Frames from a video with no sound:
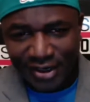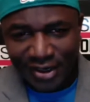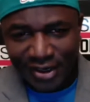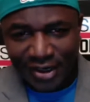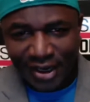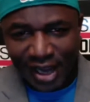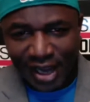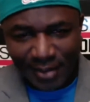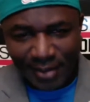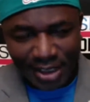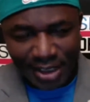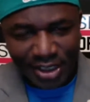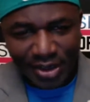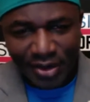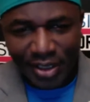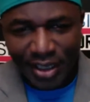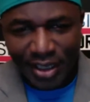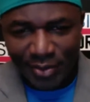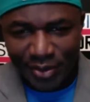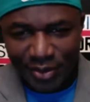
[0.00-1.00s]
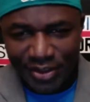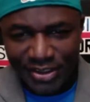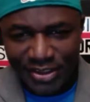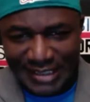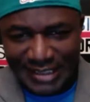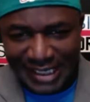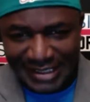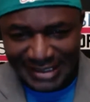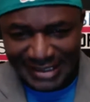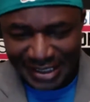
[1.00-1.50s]
I'm going to go ahead with the
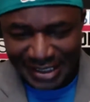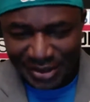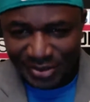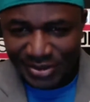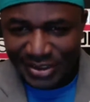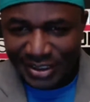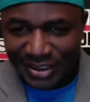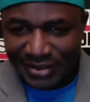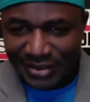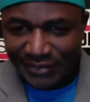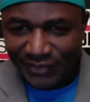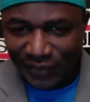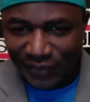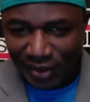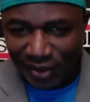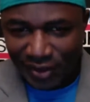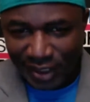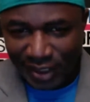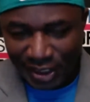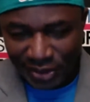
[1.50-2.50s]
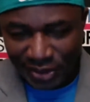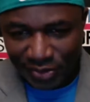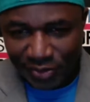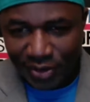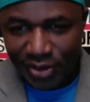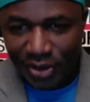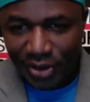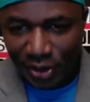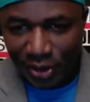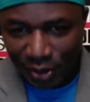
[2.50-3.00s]
Saints. I don't see them falling into
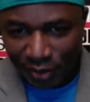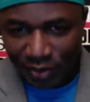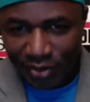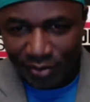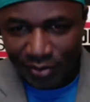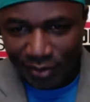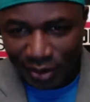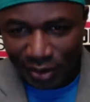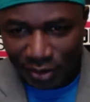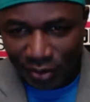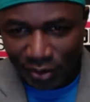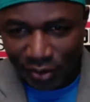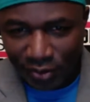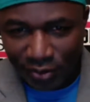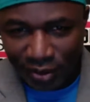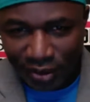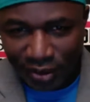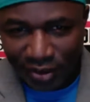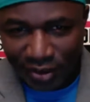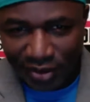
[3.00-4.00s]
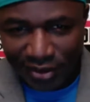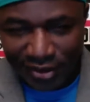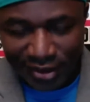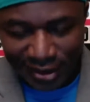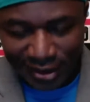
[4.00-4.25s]
an 0-3 hole here.